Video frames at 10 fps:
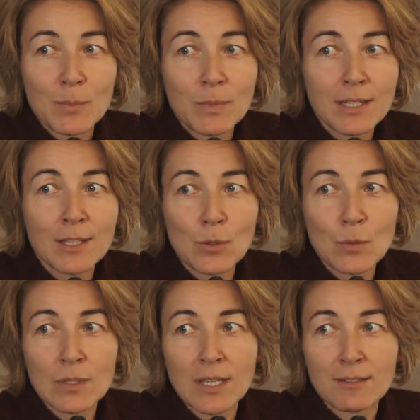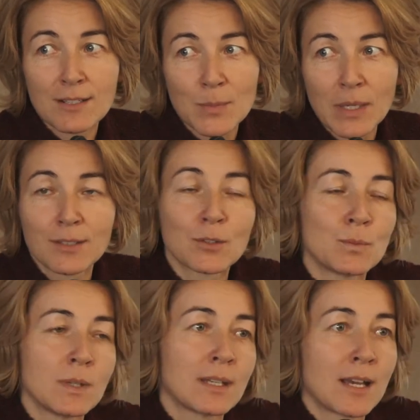big news are expected to
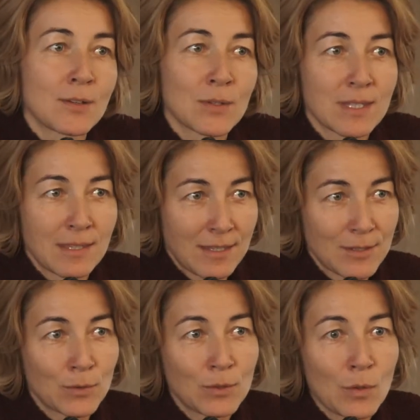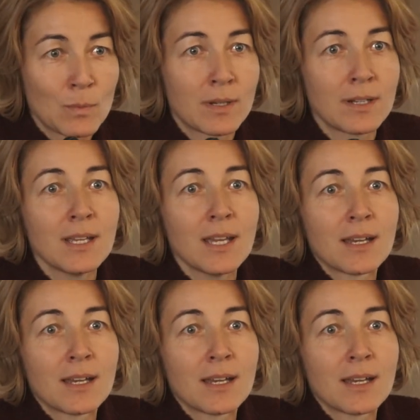be announced this October,